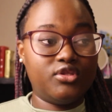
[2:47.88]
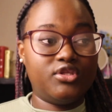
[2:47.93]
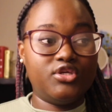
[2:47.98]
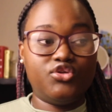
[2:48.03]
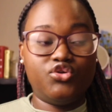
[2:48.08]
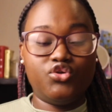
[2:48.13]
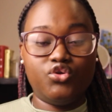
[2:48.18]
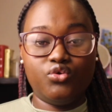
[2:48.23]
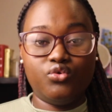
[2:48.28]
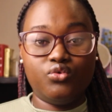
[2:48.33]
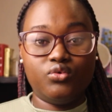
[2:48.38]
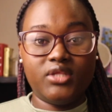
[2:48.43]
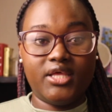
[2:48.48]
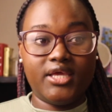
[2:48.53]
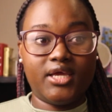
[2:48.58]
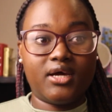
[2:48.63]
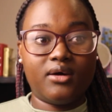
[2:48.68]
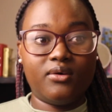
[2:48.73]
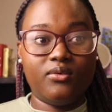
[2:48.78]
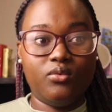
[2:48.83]
Did you,
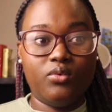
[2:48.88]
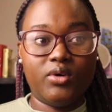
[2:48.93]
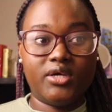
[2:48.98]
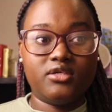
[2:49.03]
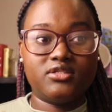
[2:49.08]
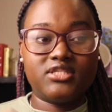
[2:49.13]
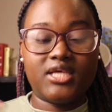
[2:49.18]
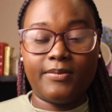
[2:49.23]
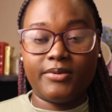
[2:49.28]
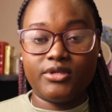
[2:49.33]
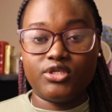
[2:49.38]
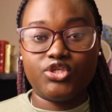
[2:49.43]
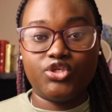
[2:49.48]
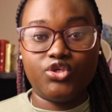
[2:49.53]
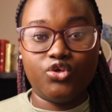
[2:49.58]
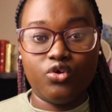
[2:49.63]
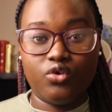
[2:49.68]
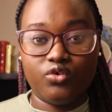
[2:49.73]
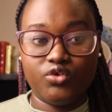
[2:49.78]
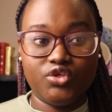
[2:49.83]
like, what else happened to
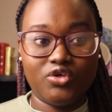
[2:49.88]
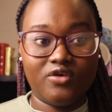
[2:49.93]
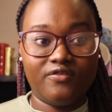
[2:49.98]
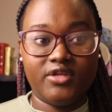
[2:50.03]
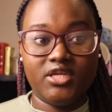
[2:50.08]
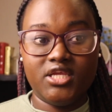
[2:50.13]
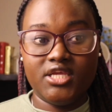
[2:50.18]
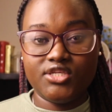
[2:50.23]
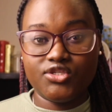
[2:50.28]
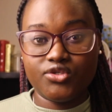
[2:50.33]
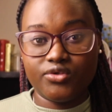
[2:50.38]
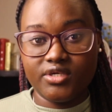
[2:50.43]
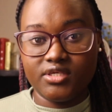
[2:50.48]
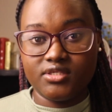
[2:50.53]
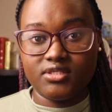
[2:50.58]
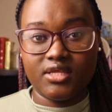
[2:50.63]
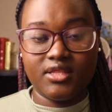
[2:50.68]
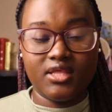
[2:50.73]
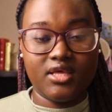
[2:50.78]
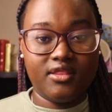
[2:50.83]
you? Do you have any
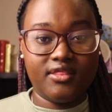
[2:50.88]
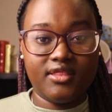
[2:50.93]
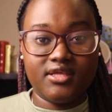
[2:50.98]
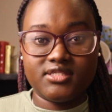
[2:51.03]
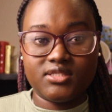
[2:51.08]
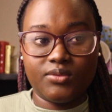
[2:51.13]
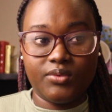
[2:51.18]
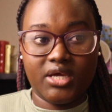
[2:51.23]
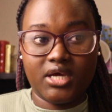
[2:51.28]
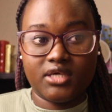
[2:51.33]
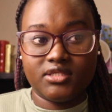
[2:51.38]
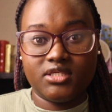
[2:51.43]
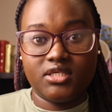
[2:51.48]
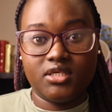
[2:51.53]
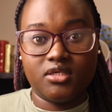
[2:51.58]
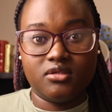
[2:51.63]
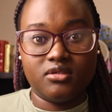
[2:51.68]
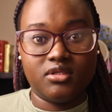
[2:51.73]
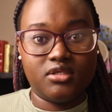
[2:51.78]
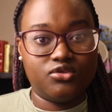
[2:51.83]
injuries? Are they things that we can't
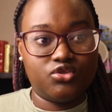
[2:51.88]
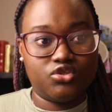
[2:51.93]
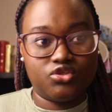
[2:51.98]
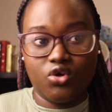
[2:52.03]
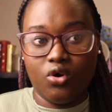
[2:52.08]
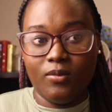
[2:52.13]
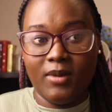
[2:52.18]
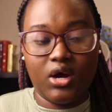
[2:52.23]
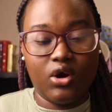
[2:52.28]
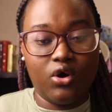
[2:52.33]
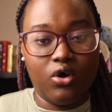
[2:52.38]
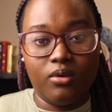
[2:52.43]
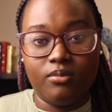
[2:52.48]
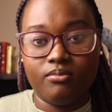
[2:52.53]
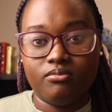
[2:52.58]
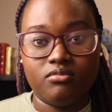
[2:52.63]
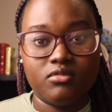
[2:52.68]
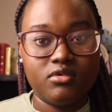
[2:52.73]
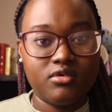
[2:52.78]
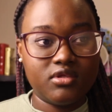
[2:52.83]
heal? Then just go back
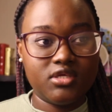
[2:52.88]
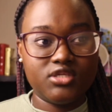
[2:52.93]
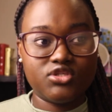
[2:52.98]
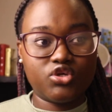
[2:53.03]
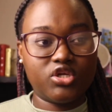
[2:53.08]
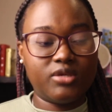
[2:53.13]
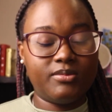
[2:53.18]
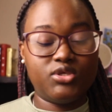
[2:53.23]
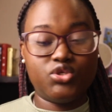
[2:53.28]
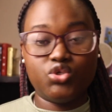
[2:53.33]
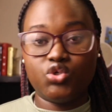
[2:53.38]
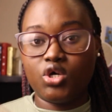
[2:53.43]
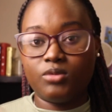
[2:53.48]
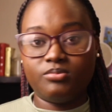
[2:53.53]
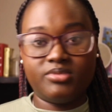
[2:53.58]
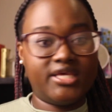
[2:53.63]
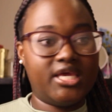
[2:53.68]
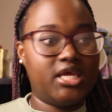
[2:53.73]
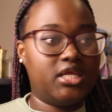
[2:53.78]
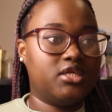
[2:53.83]
home. It's going to be too
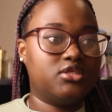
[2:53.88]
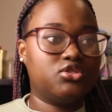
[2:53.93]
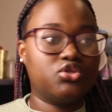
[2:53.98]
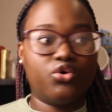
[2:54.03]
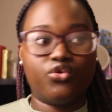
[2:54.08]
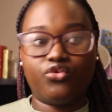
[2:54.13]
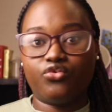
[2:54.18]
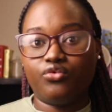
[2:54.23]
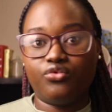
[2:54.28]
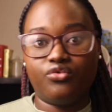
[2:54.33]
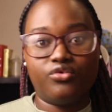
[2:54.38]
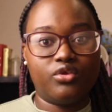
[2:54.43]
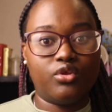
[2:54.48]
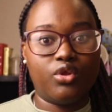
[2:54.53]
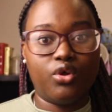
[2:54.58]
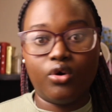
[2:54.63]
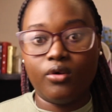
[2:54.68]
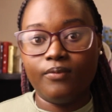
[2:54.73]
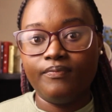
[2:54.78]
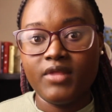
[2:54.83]
complicated to go through to the
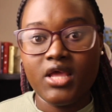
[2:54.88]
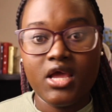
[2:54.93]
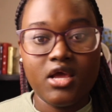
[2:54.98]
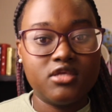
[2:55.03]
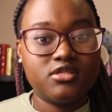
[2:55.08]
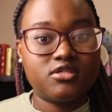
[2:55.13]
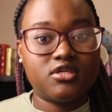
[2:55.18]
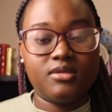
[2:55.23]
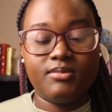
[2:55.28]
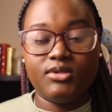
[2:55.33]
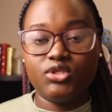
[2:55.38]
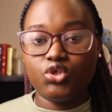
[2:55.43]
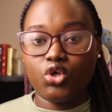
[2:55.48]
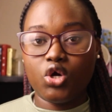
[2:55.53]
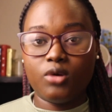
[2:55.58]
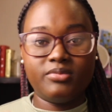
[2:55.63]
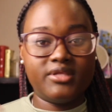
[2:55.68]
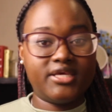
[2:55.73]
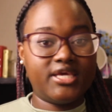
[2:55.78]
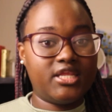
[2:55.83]
law. It's going to be too
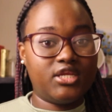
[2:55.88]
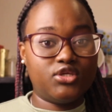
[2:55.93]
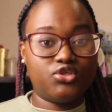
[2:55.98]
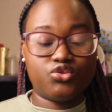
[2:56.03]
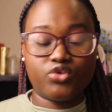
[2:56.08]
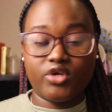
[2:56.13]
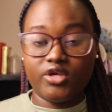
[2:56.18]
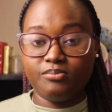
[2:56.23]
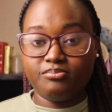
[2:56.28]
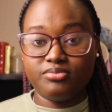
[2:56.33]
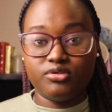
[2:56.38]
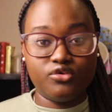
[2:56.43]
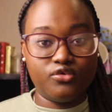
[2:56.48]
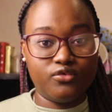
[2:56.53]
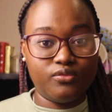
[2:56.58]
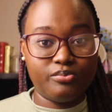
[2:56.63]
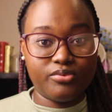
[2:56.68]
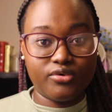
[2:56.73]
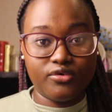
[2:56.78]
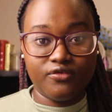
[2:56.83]
complicated to try and
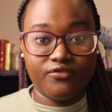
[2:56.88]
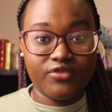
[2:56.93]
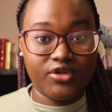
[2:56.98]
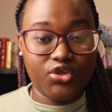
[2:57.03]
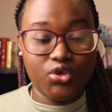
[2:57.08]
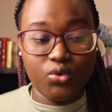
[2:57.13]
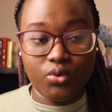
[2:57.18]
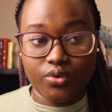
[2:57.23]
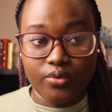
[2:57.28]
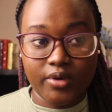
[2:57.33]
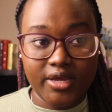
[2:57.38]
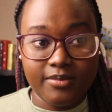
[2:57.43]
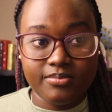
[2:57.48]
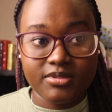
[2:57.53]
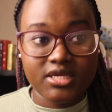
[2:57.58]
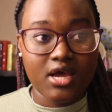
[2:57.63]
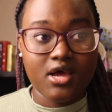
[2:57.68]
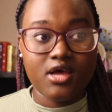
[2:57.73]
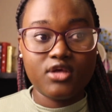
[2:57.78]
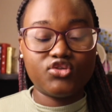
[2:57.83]
prove that you were
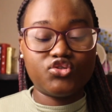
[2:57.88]
raped.